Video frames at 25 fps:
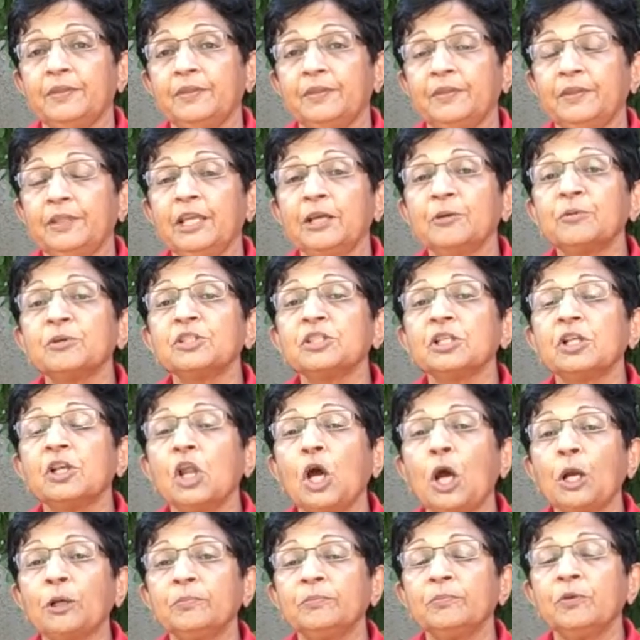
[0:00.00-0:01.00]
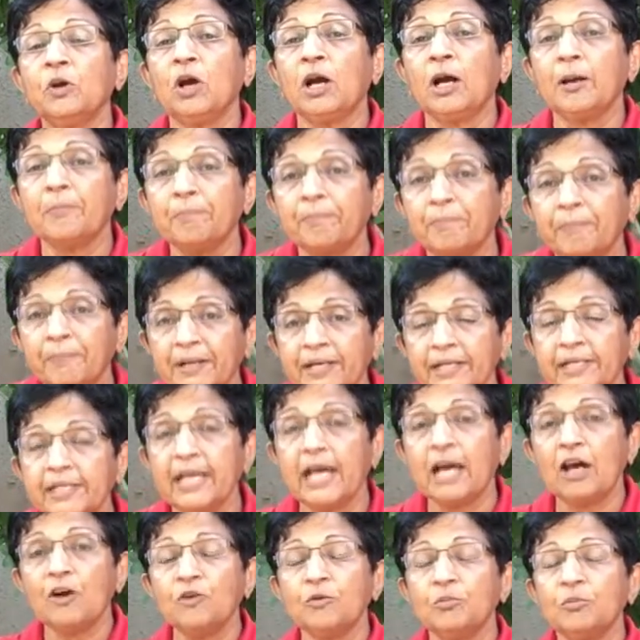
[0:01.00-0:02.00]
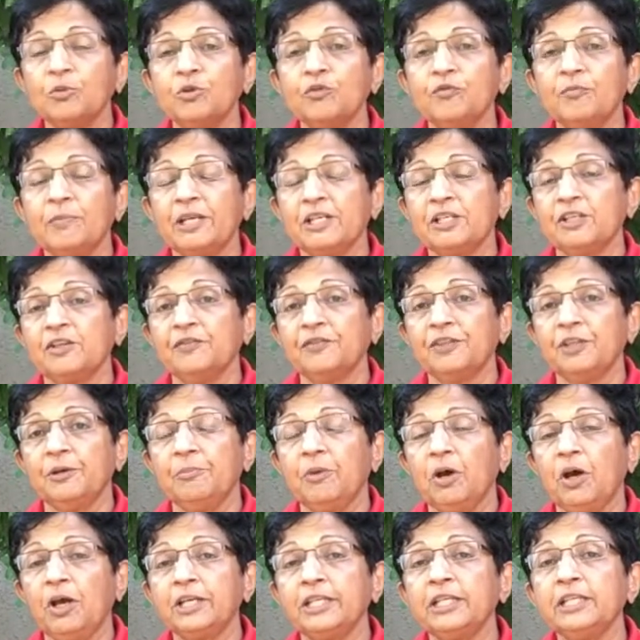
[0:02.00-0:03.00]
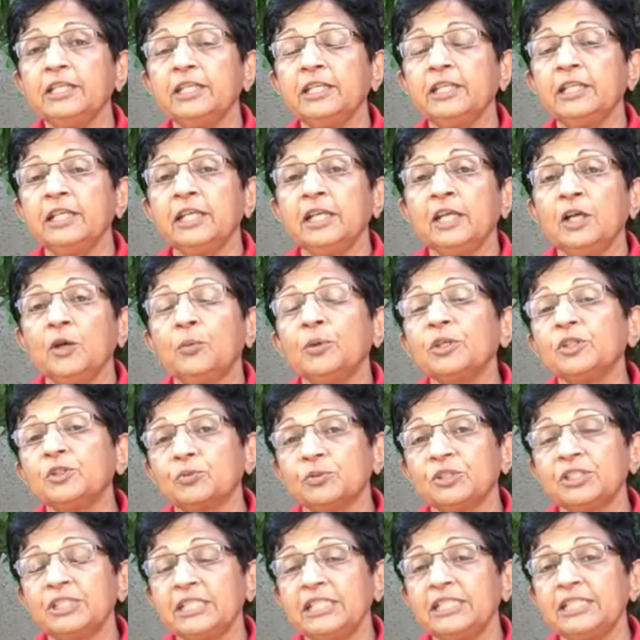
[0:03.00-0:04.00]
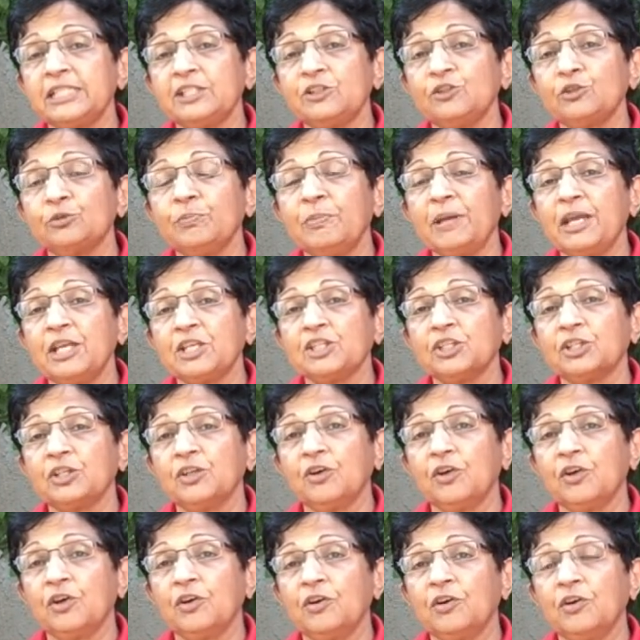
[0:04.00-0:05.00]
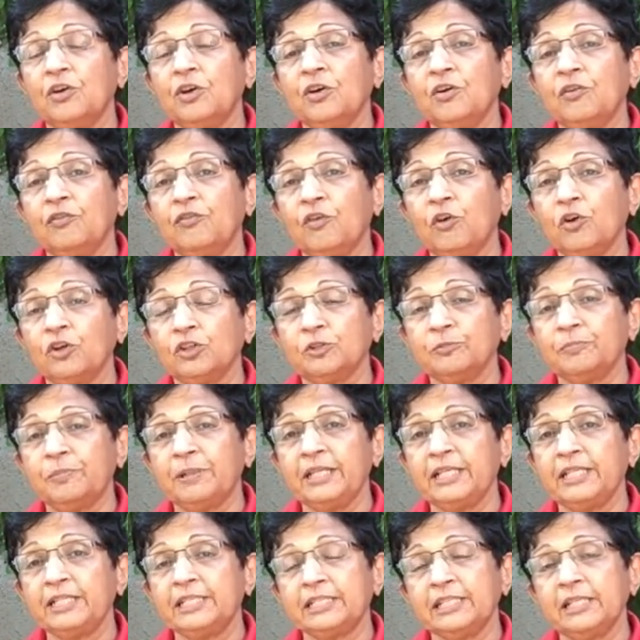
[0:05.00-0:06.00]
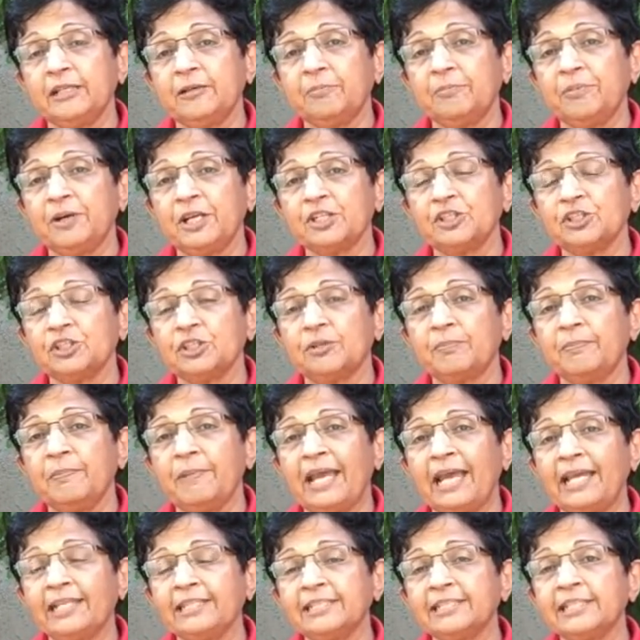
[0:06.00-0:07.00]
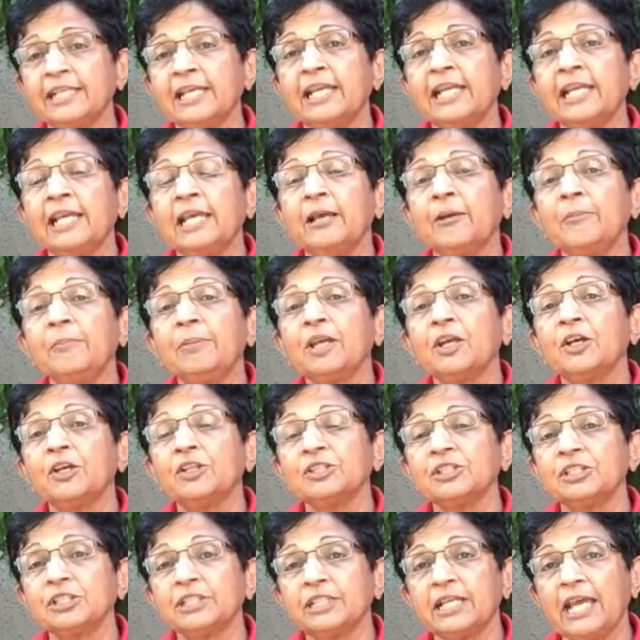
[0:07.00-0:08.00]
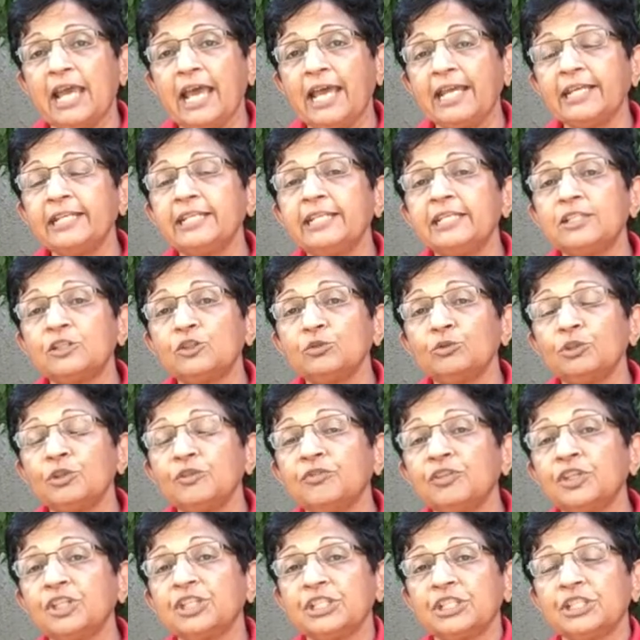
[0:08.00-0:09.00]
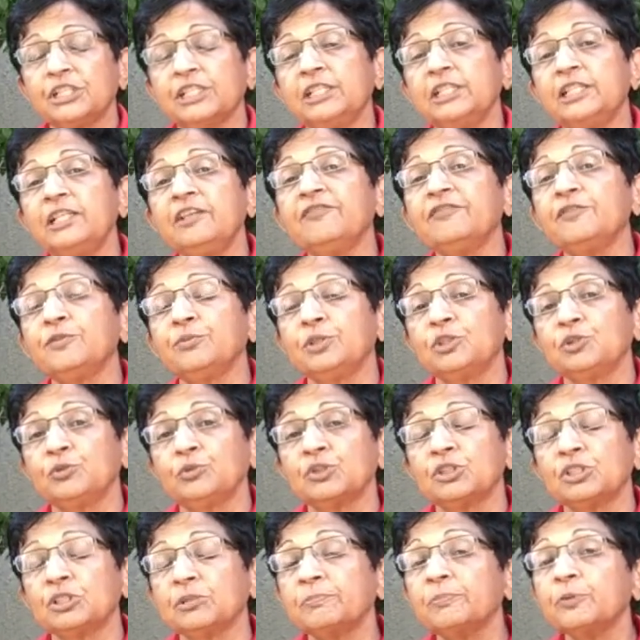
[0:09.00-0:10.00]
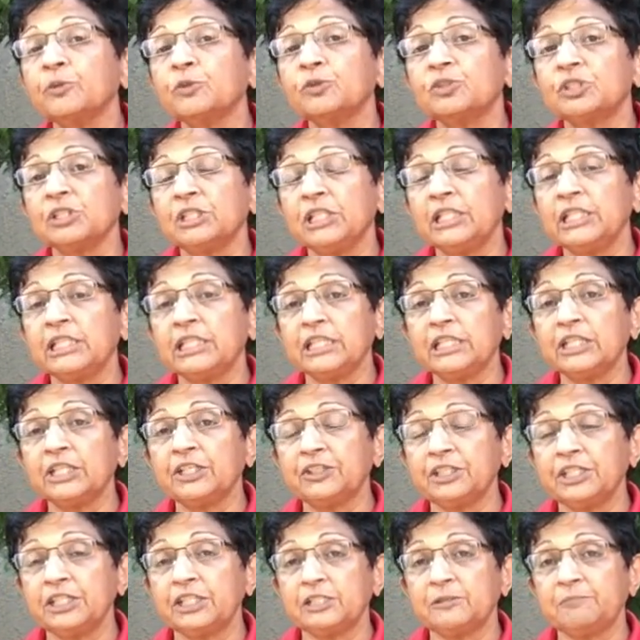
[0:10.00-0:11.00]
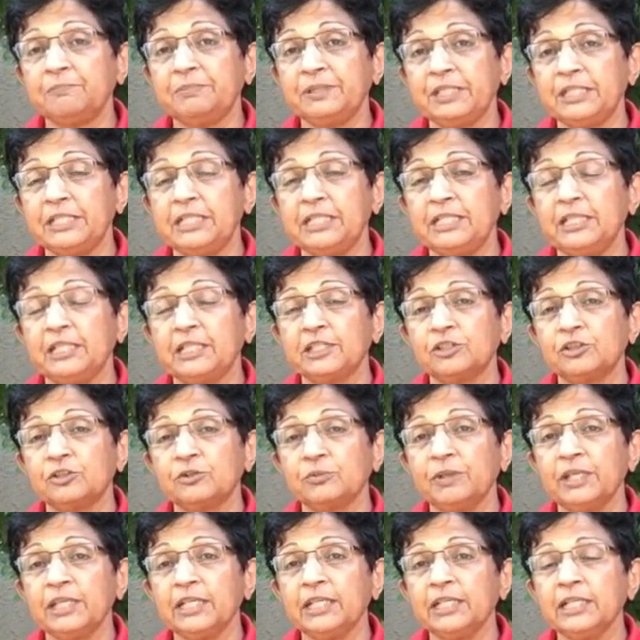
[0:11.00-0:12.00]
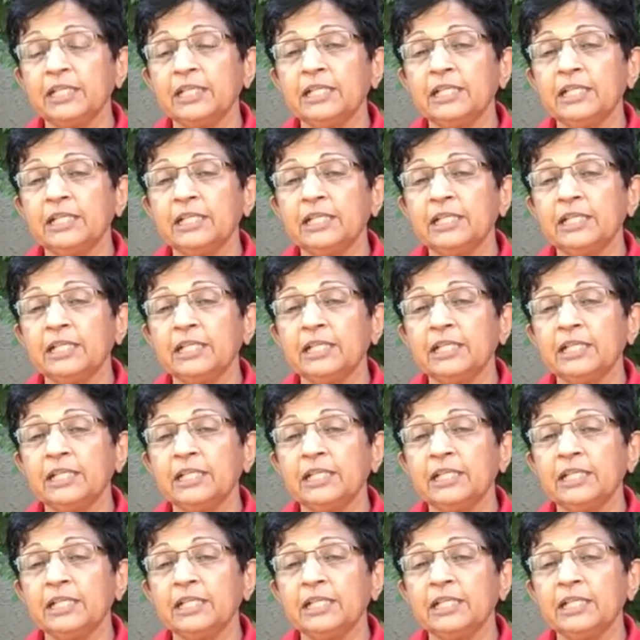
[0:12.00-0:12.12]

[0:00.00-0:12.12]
There was a lot more up and down movement of the body, which was easy to measure on force plates and pressure mats, because it added to the vertical lift, which would supposedly increase speed in the swing.